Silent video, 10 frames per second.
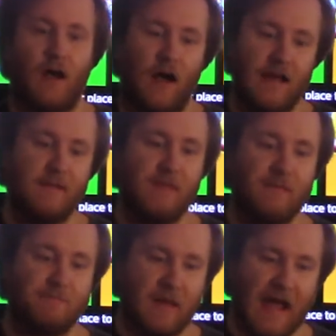I am
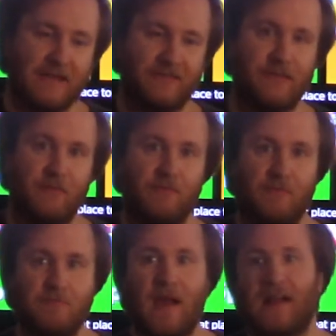a massive
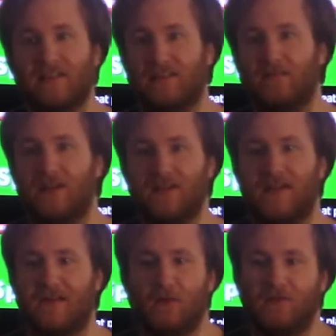
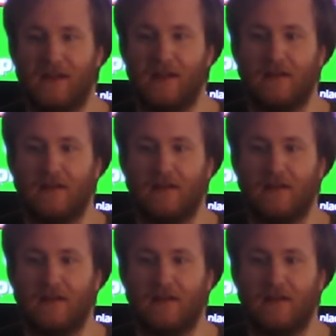Nintendo fan.